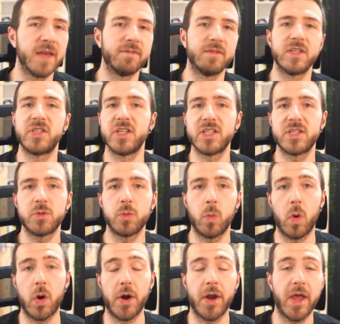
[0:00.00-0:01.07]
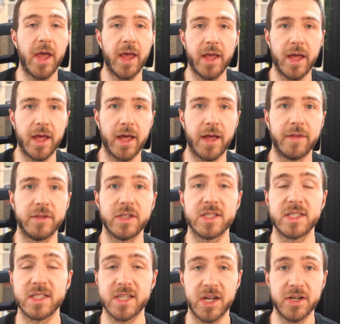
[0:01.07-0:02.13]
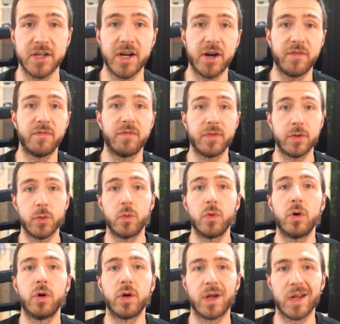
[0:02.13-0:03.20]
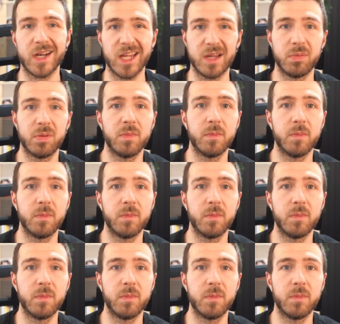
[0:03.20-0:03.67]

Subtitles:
This is what the standard view on click